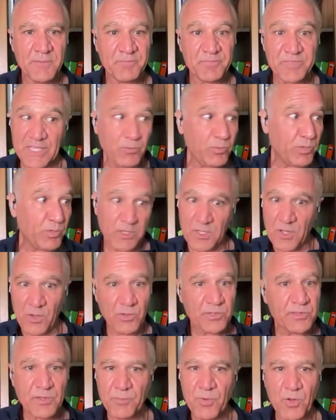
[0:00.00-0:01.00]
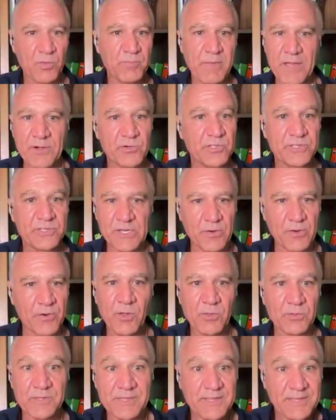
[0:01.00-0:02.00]
They will go in the bone marrow on their
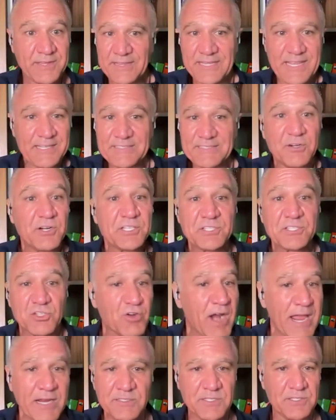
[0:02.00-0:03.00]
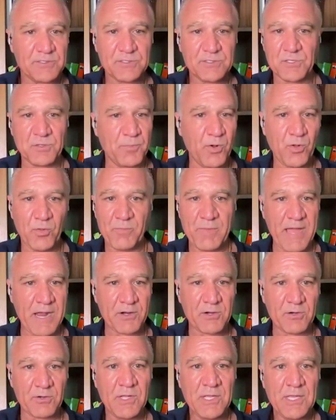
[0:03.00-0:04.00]
own. They're attracted to the bone
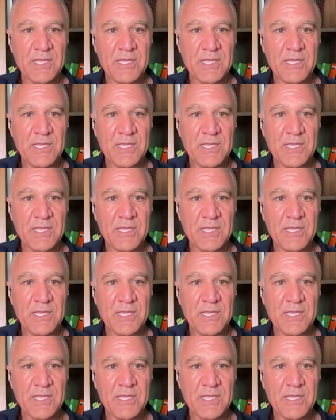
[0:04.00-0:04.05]
marrow.